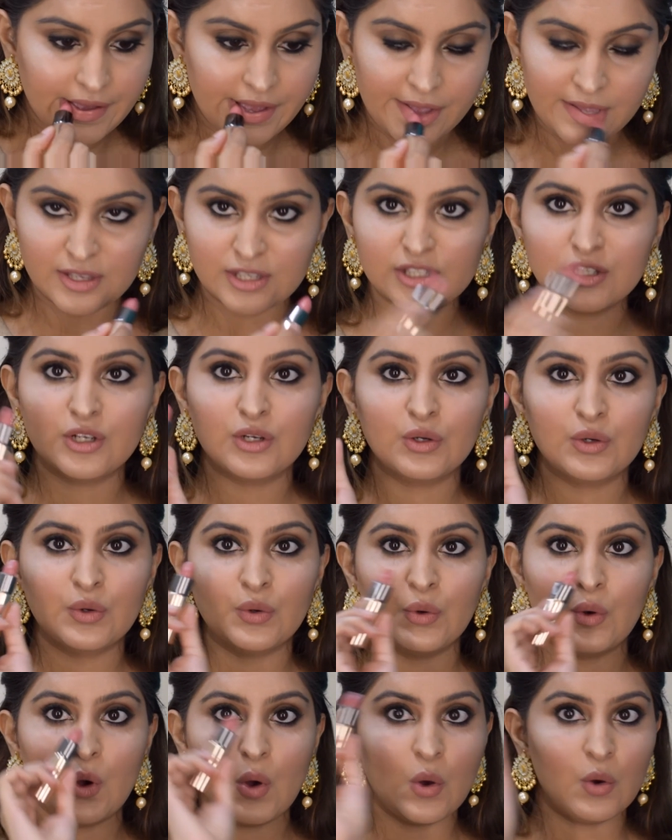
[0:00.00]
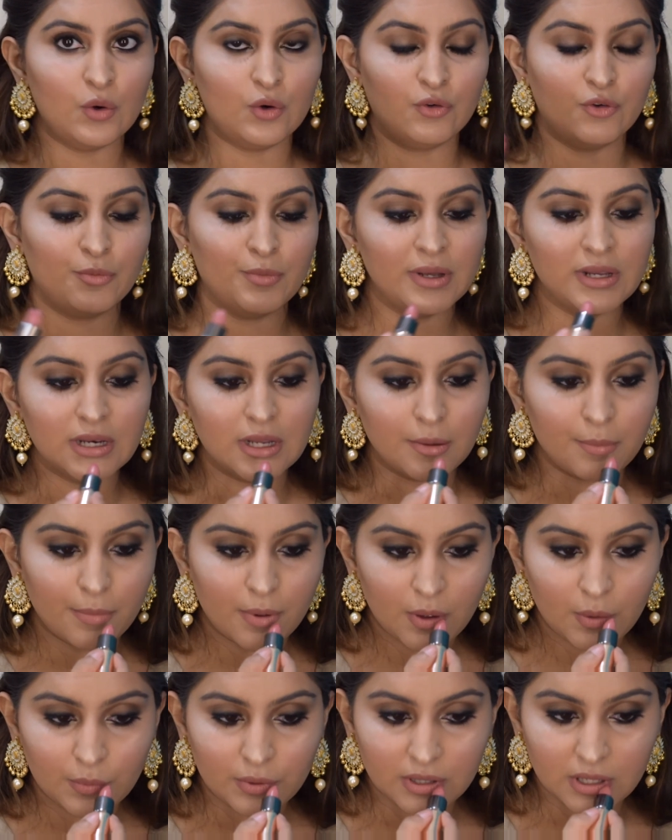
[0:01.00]
I'm just going to go all over my lip
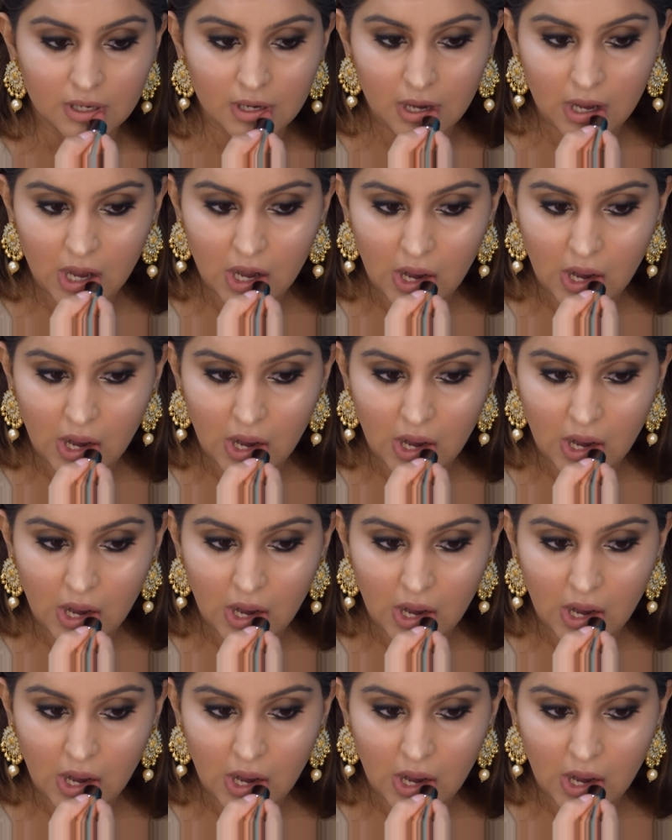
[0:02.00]
with it.